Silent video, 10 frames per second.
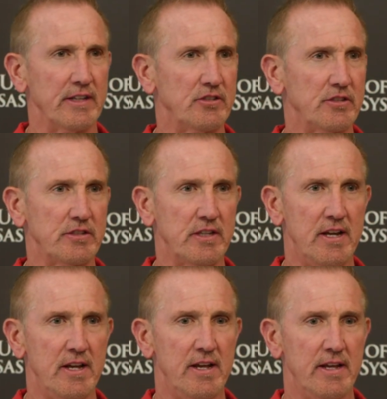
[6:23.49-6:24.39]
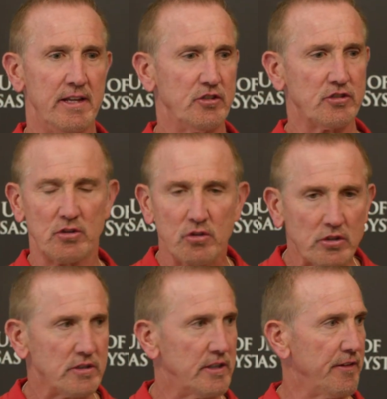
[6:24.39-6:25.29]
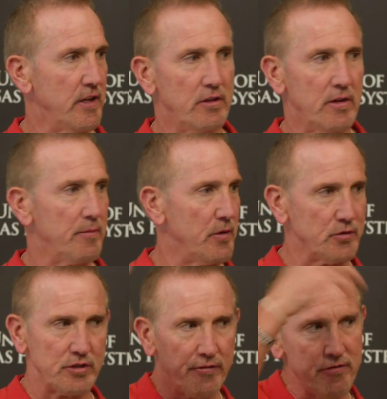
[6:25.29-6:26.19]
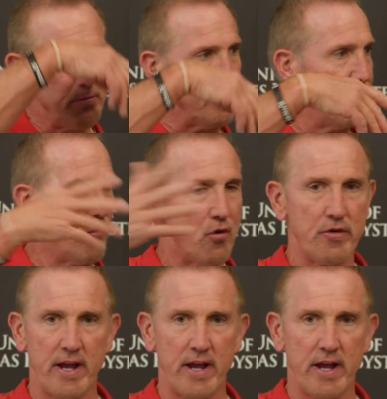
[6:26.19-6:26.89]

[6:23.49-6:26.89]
It's just, he just looks, he was different before,